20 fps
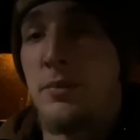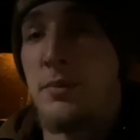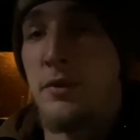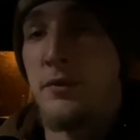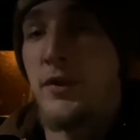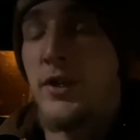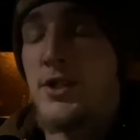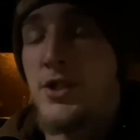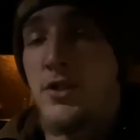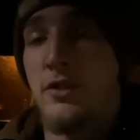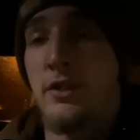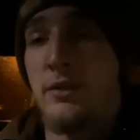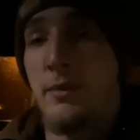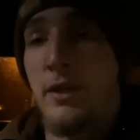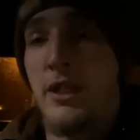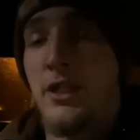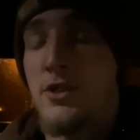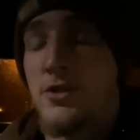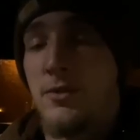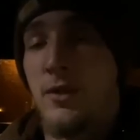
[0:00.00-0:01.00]
professionally
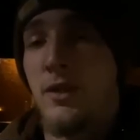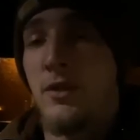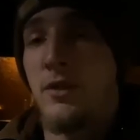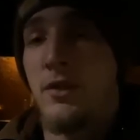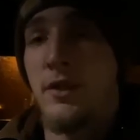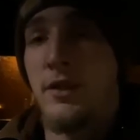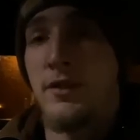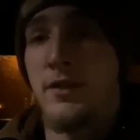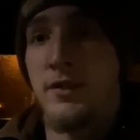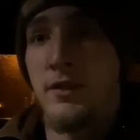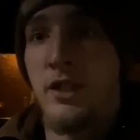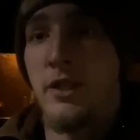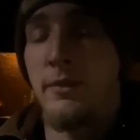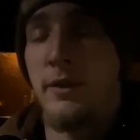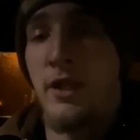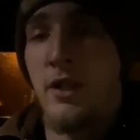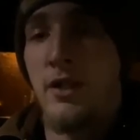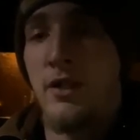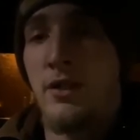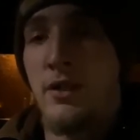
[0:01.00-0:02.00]
made trailer, this is going to
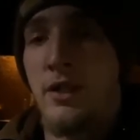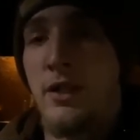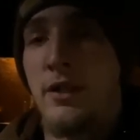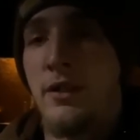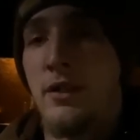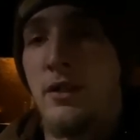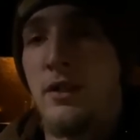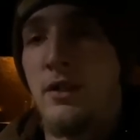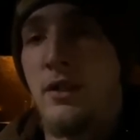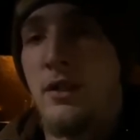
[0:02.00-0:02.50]
be hard on.